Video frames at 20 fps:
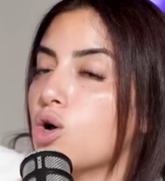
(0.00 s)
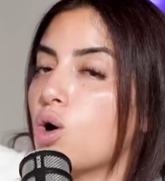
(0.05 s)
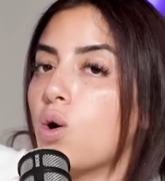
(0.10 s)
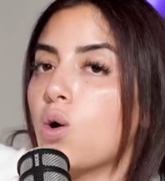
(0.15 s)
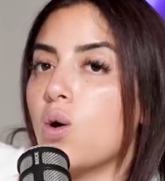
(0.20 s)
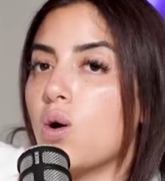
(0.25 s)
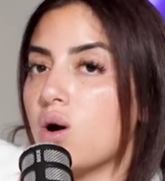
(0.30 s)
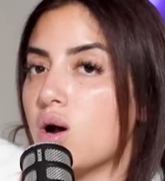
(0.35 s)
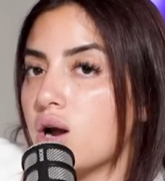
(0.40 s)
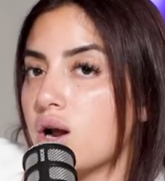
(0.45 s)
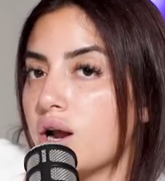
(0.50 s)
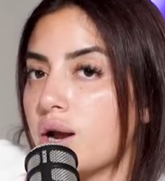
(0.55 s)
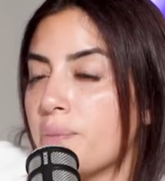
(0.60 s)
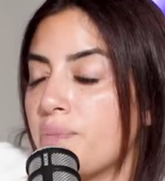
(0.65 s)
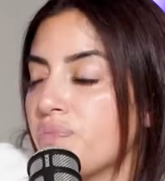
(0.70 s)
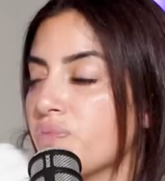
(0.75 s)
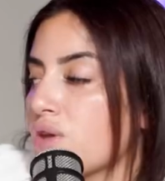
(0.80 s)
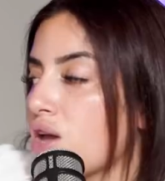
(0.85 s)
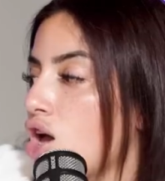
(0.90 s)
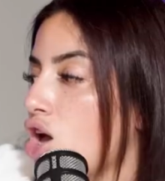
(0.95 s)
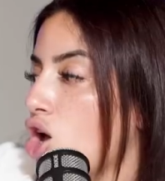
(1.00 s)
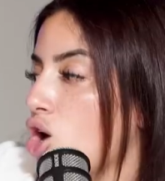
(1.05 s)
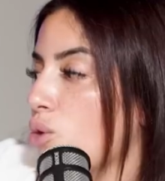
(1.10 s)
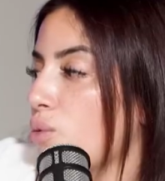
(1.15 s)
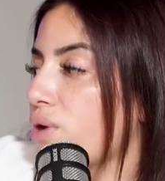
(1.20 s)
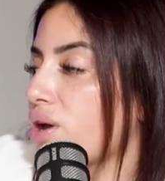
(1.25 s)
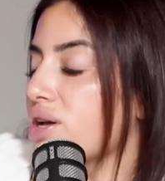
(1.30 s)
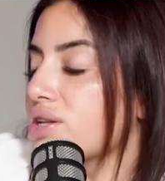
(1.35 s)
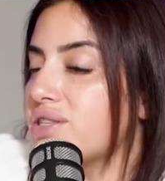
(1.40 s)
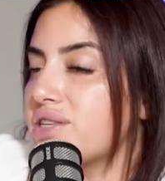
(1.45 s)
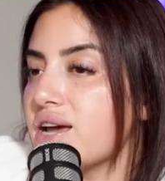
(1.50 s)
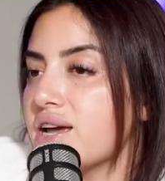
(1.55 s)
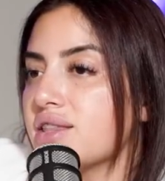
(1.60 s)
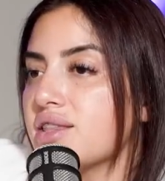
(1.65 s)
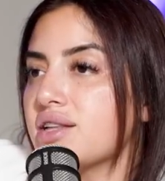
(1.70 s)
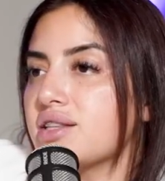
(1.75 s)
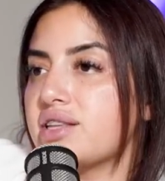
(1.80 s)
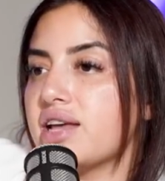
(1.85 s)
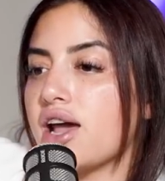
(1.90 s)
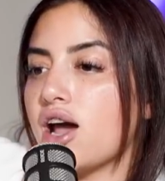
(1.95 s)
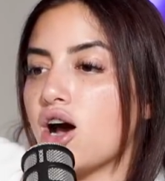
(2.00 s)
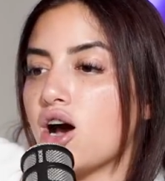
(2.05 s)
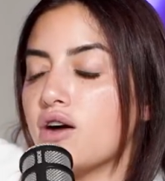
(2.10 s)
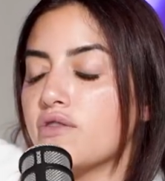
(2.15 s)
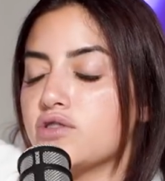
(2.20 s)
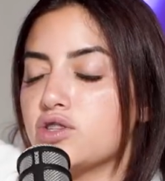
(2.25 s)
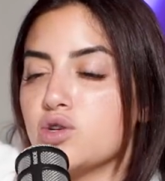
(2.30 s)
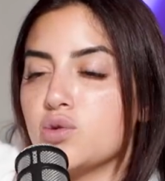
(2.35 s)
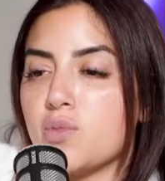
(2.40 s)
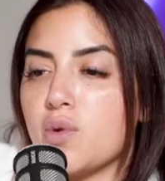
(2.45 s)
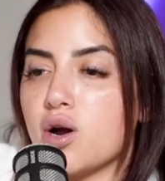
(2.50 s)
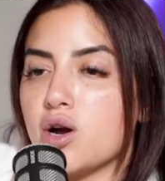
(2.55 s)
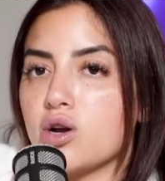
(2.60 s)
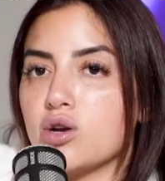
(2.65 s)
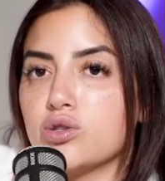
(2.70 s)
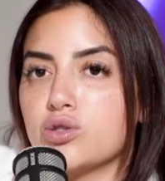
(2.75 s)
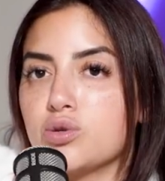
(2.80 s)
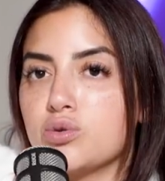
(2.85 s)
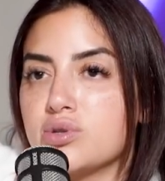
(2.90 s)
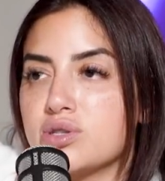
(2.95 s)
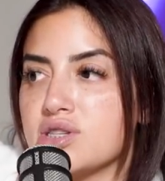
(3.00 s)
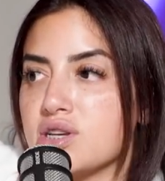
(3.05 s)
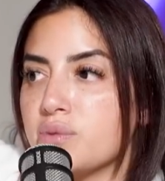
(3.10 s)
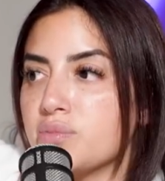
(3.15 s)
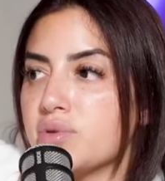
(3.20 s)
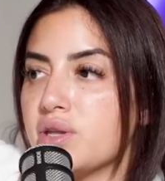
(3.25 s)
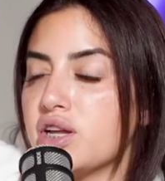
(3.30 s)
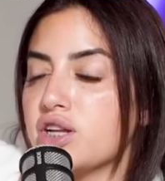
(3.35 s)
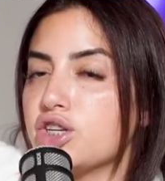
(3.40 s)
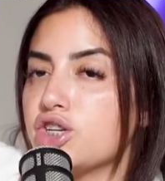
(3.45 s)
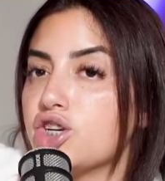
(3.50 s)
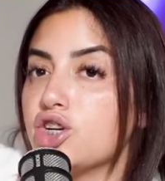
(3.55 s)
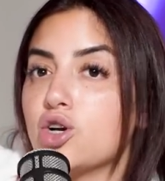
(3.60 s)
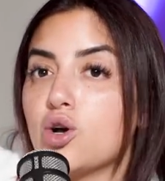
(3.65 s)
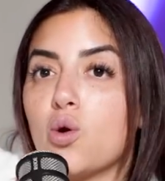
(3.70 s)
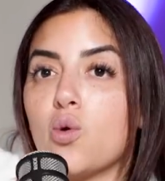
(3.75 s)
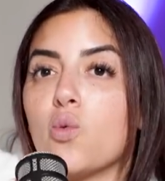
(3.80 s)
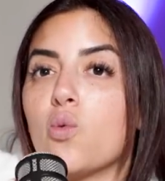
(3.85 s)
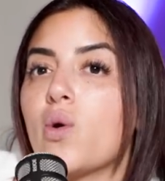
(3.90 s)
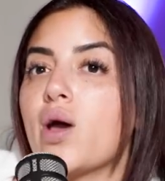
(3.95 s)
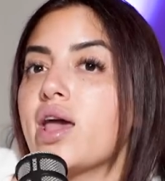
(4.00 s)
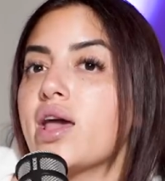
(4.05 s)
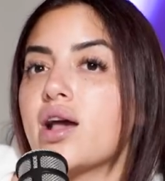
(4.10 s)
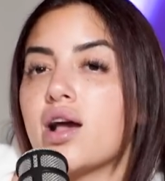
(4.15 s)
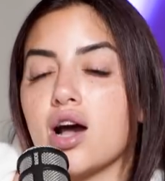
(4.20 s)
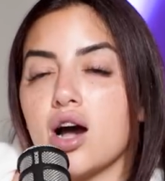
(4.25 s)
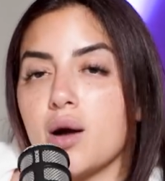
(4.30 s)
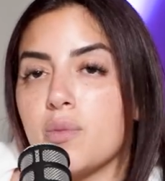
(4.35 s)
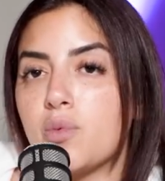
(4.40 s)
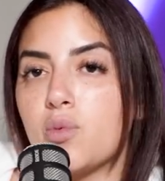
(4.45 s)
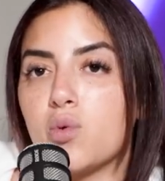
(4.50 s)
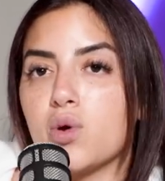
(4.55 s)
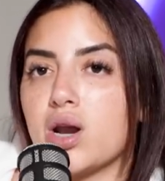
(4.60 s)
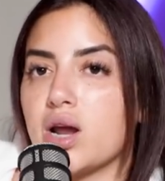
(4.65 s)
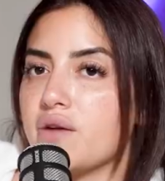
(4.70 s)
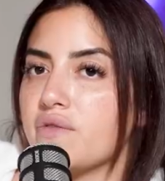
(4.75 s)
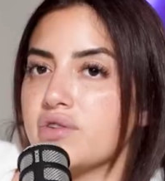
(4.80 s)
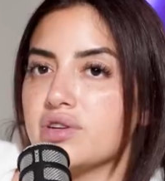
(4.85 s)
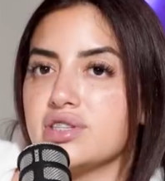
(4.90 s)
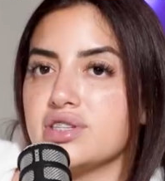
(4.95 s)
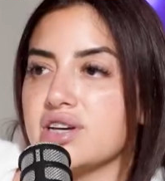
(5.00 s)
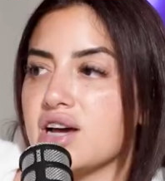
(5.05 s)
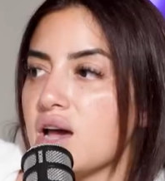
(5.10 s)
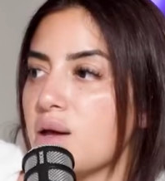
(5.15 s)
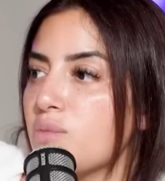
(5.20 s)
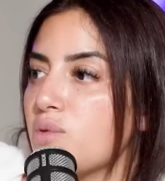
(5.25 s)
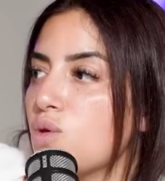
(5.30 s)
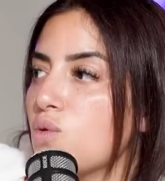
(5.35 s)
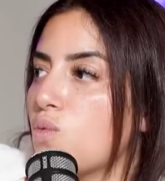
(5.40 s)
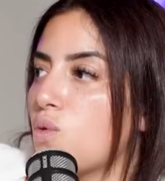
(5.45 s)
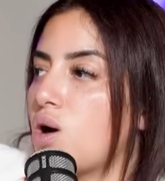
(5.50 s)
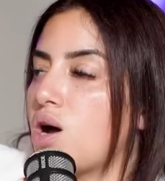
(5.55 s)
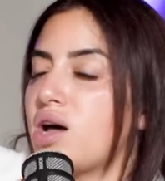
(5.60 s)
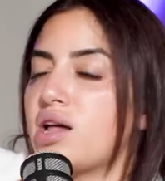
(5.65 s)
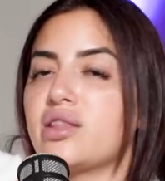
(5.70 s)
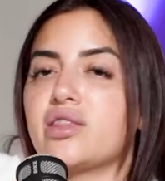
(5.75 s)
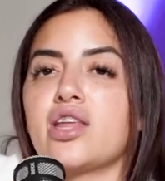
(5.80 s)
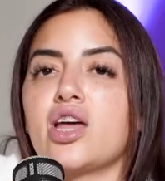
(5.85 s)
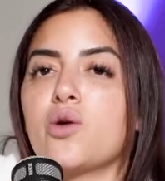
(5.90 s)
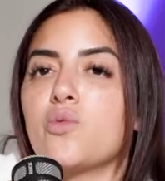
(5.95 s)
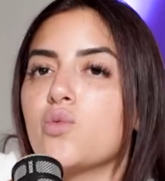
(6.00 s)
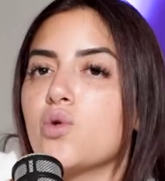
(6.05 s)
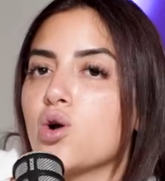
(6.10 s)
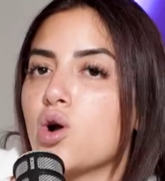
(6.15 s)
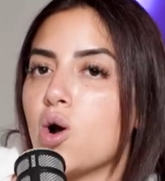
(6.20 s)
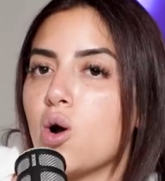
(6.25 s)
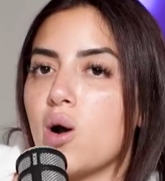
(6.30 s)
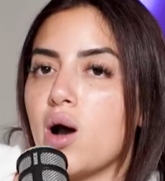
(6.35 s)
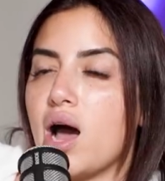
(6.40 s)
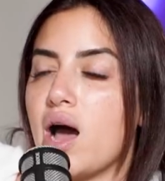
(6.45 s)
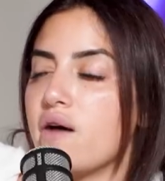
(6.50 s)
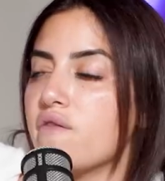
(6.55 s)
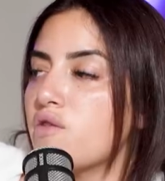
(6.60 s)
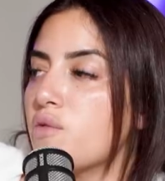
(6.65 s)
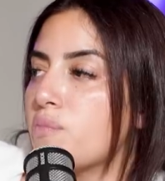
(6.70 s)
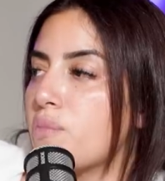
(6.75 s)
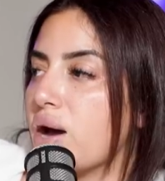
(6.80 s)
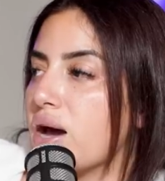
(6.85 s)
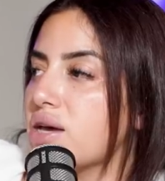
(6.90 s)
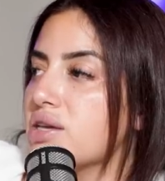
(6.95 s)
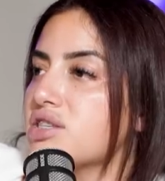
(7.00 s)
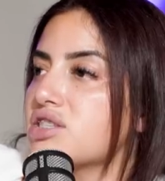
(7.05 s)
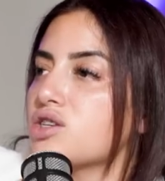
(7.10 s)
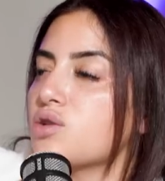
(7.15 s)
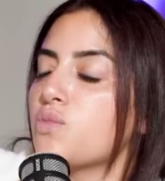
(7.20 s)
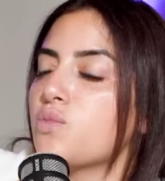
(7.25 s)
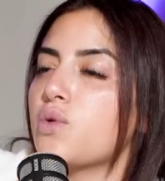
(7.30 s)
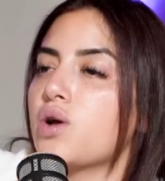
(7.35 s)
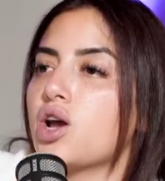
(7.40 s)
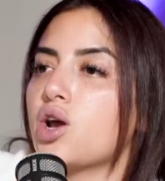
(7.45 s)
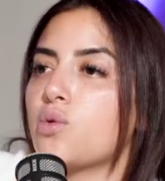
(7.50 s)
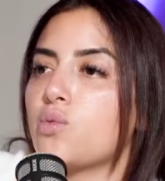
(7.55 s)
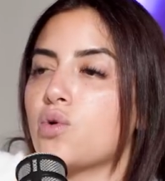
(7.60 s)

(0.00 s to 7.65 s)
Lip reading: Or we could take the day off tomorrow, do something chill, wake up whatever time you want. Then we'll go have a bite somewhere.